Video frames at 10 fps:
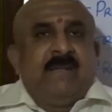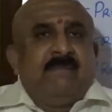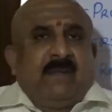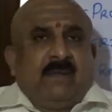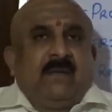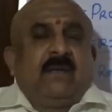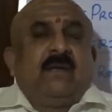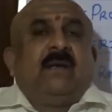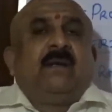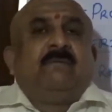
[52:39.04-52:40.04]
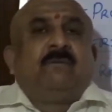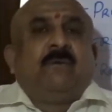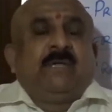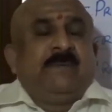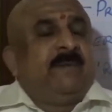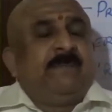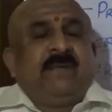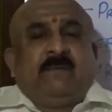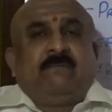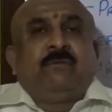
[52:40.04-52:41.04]
He may
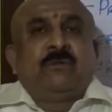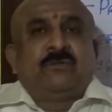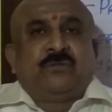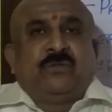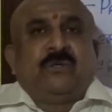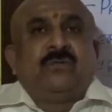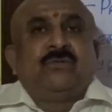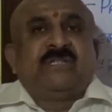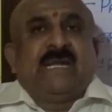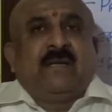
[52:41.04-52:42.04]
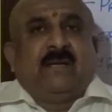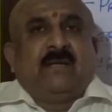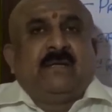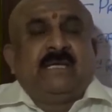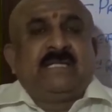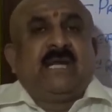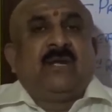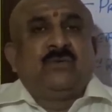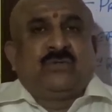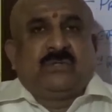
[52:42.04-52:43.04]
be forced to sell
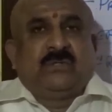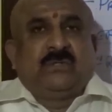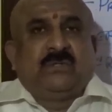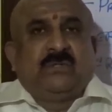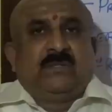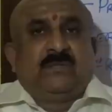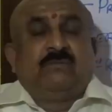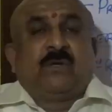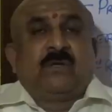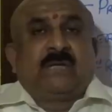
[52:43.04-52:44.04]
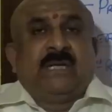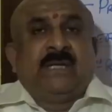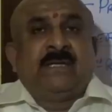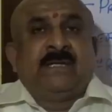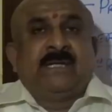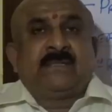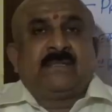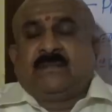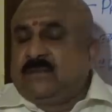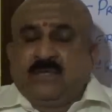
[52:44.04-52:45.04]
his house for clearing
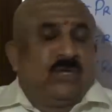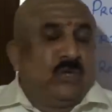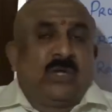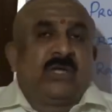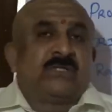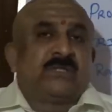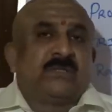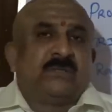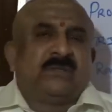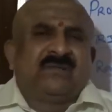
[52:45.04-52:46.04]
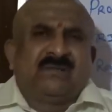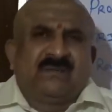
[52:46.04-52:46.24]
debts. Loss.